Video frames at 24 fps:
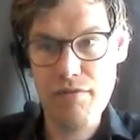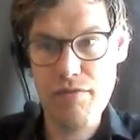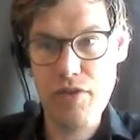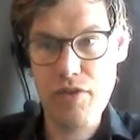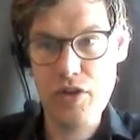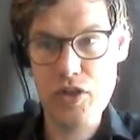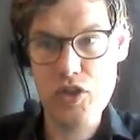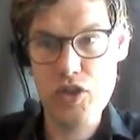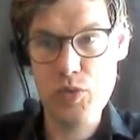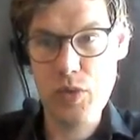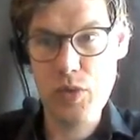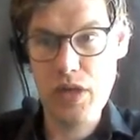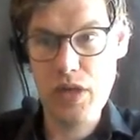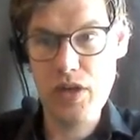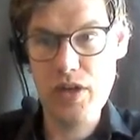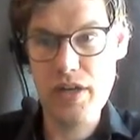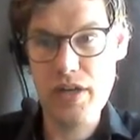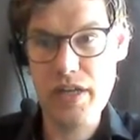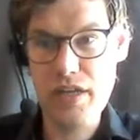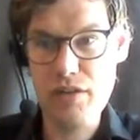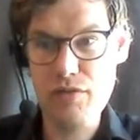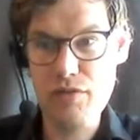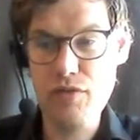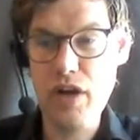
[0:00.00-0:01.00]
virtual
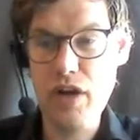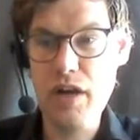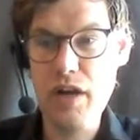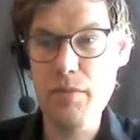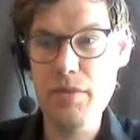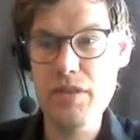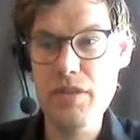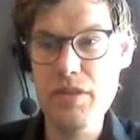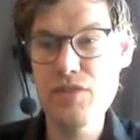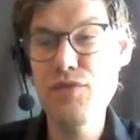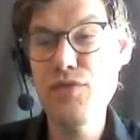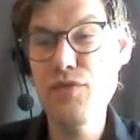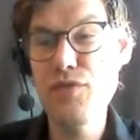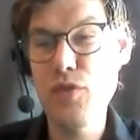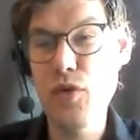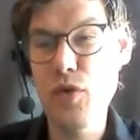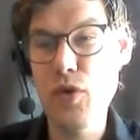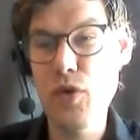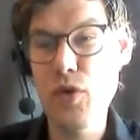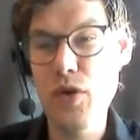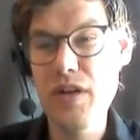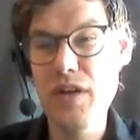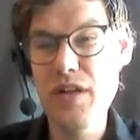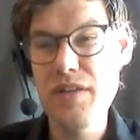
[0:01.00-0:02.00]
learning environments
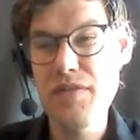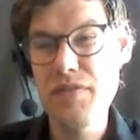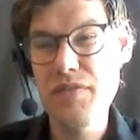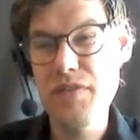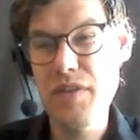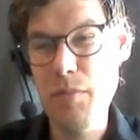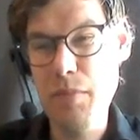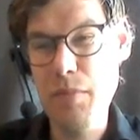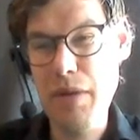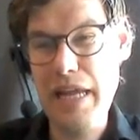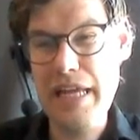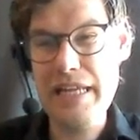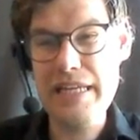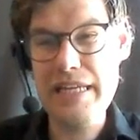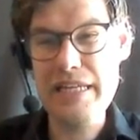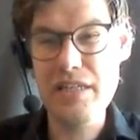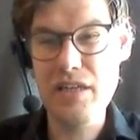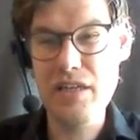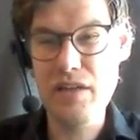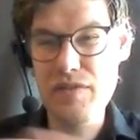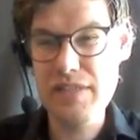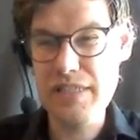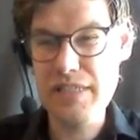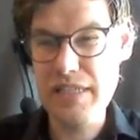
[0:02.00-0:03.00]
for the
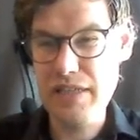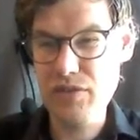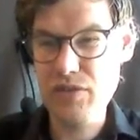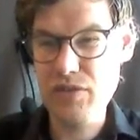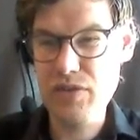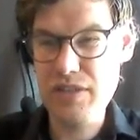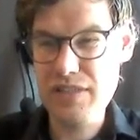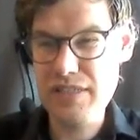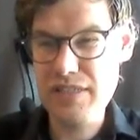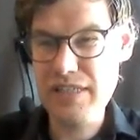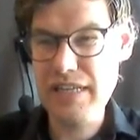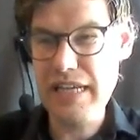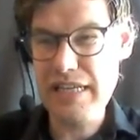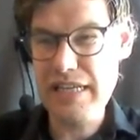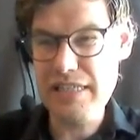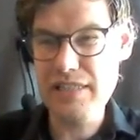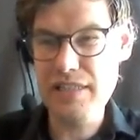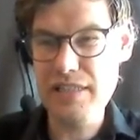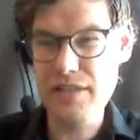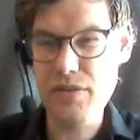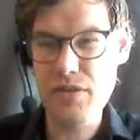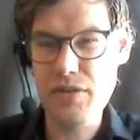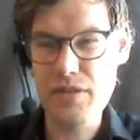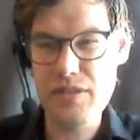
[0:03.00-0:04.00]
blending of synchronous and
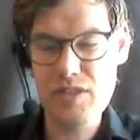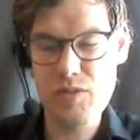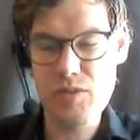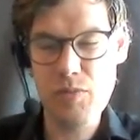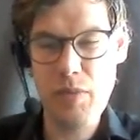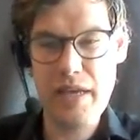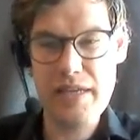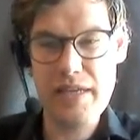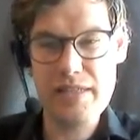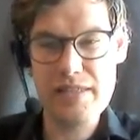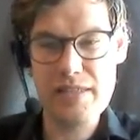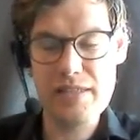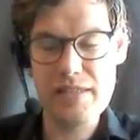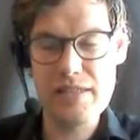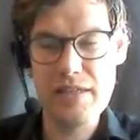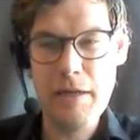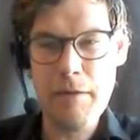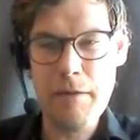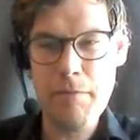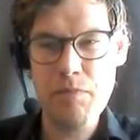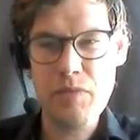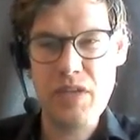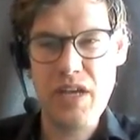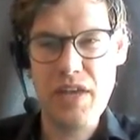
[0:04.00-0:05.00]
asynchronous spaces.
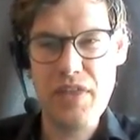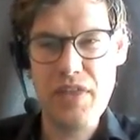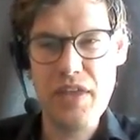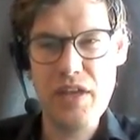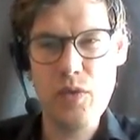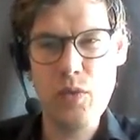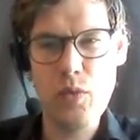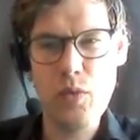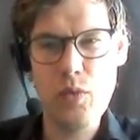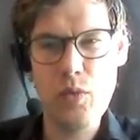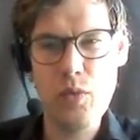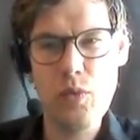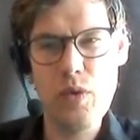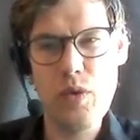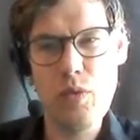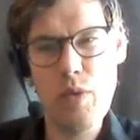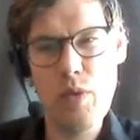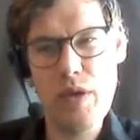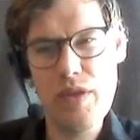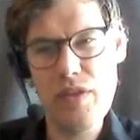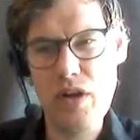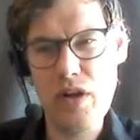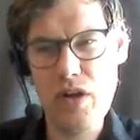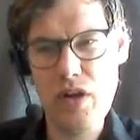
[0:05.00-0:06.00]
I think
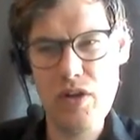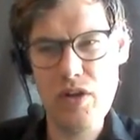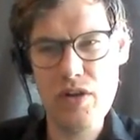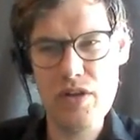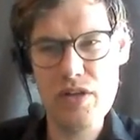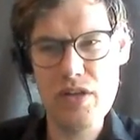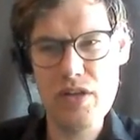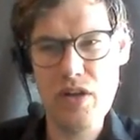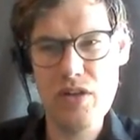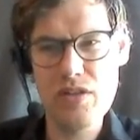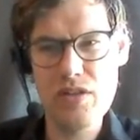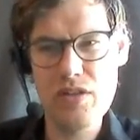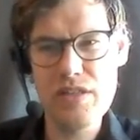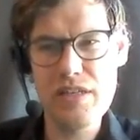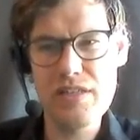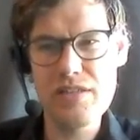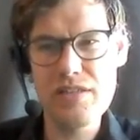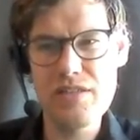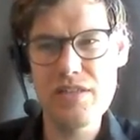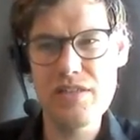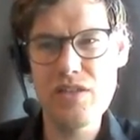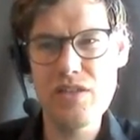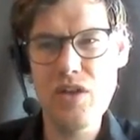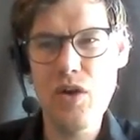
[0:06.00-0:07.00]
with our current
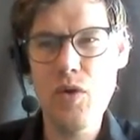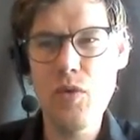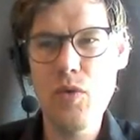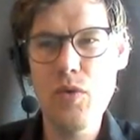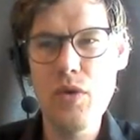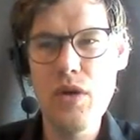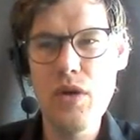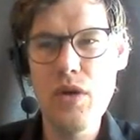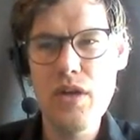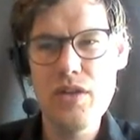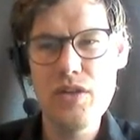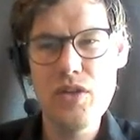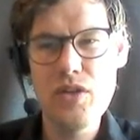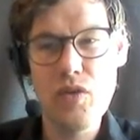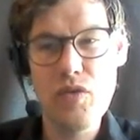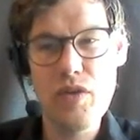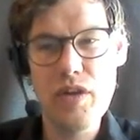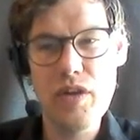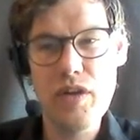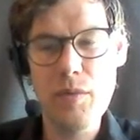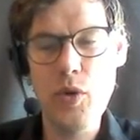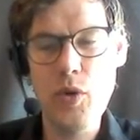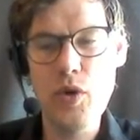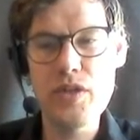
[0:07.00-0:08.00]
context, there's no
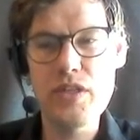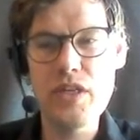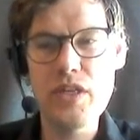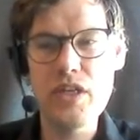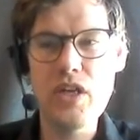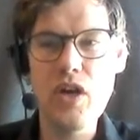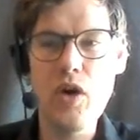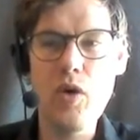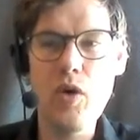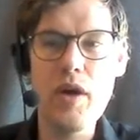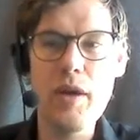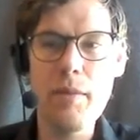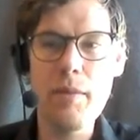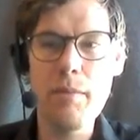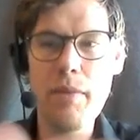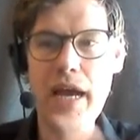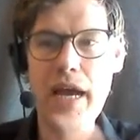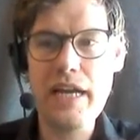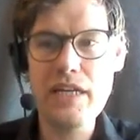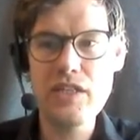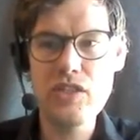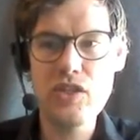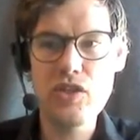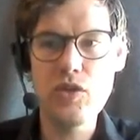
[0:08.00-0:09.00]
real point in going
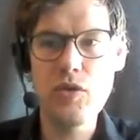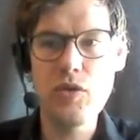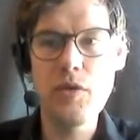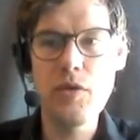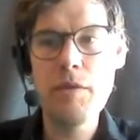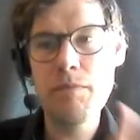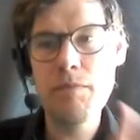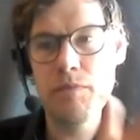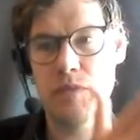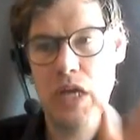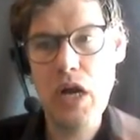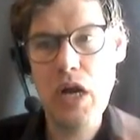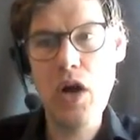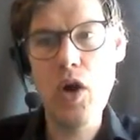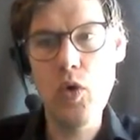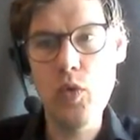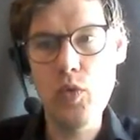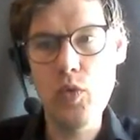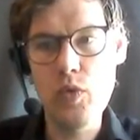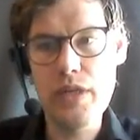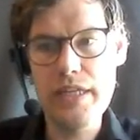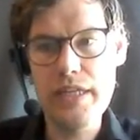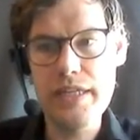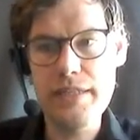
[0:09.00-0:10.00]
back to
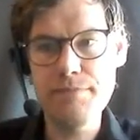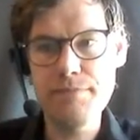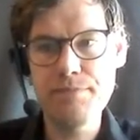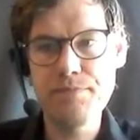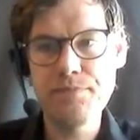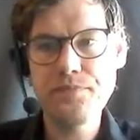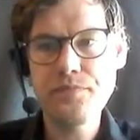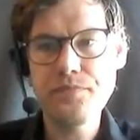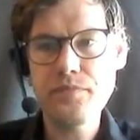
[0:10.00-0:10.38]
only